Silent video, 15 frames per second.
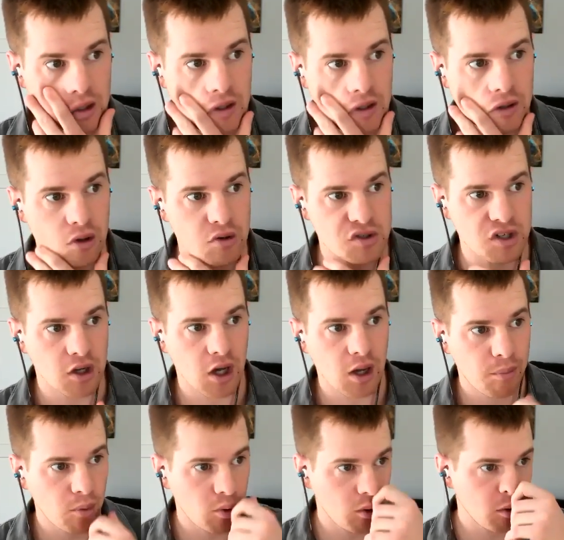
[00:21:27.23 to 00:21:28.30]
There's a
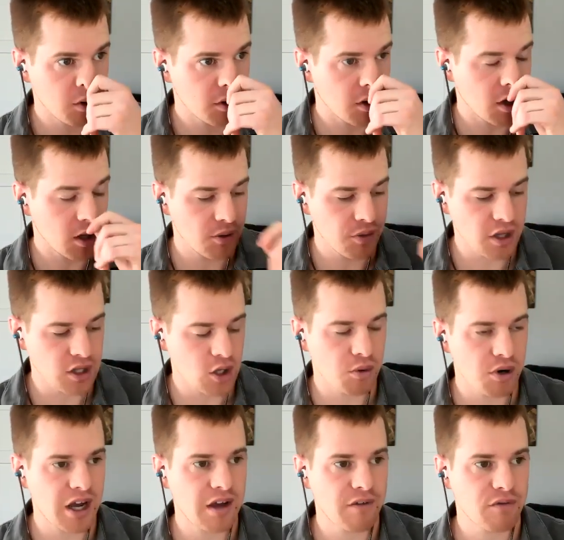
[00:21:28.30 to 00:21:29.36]
couple uh, that you
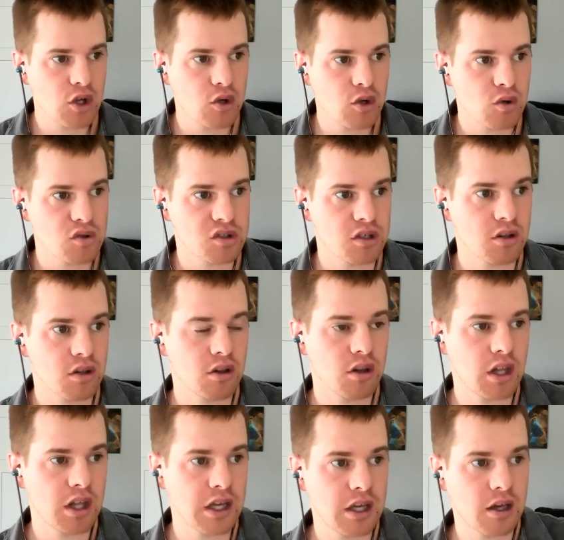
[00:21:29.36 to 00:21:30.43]
and I have used,
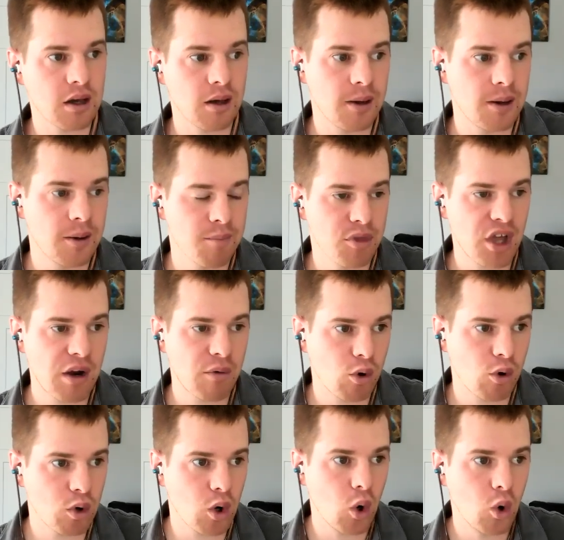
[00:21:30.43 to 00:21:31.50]
like um,
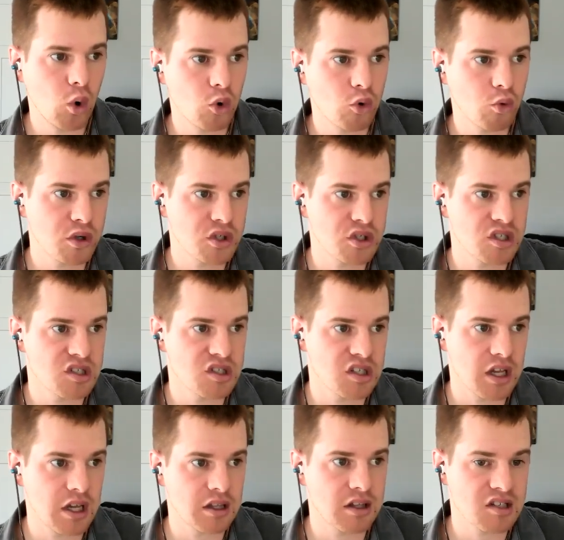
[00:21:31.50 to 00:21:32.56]
Thyro Gold, which is
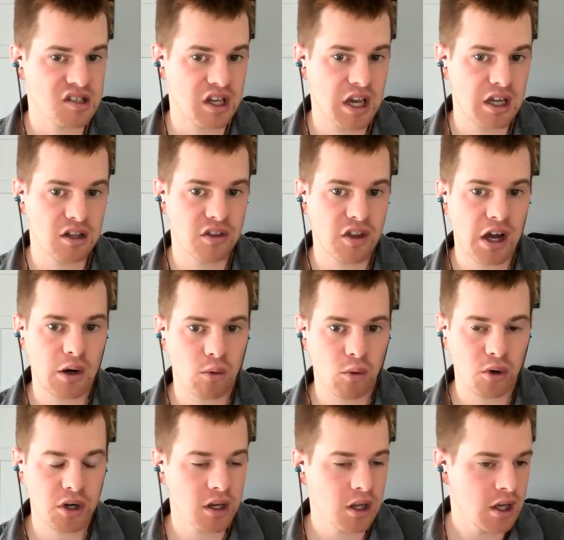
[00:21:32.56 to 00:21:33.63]
a desiccated
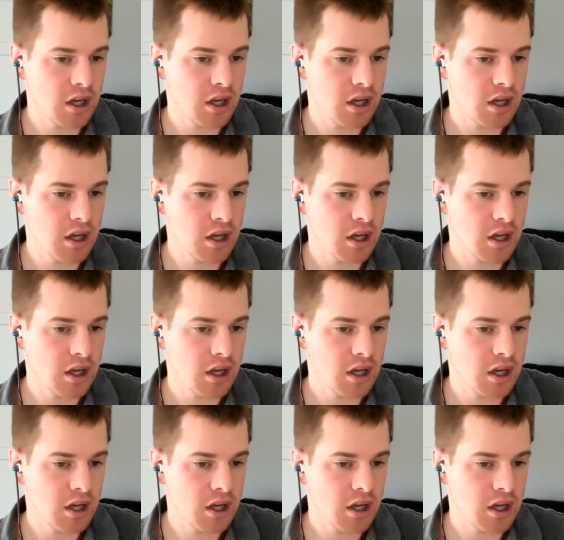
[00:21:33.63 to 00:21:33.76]
thyroid.